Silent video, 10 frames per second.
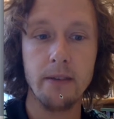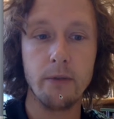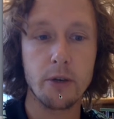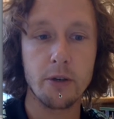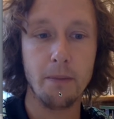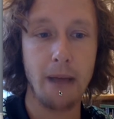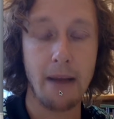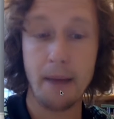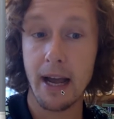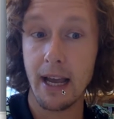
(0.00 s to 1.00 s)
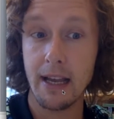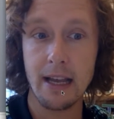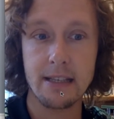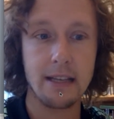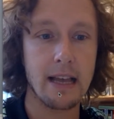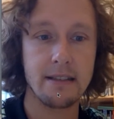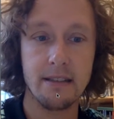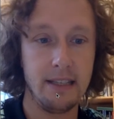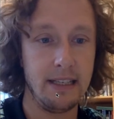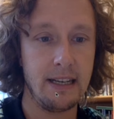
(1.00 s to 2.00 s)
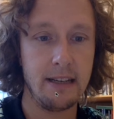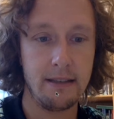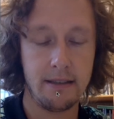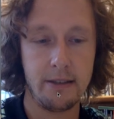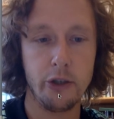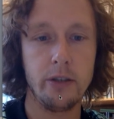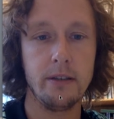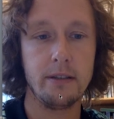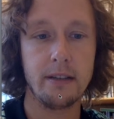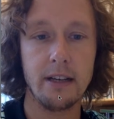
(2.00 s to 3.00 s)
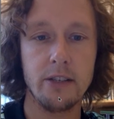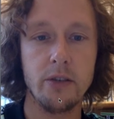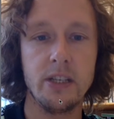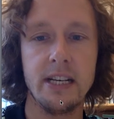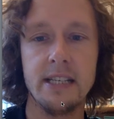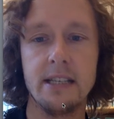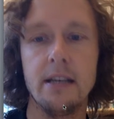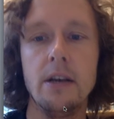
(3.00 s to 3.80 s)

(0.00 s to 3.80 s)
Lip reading: virtual backpacking, as the Nina study suggests,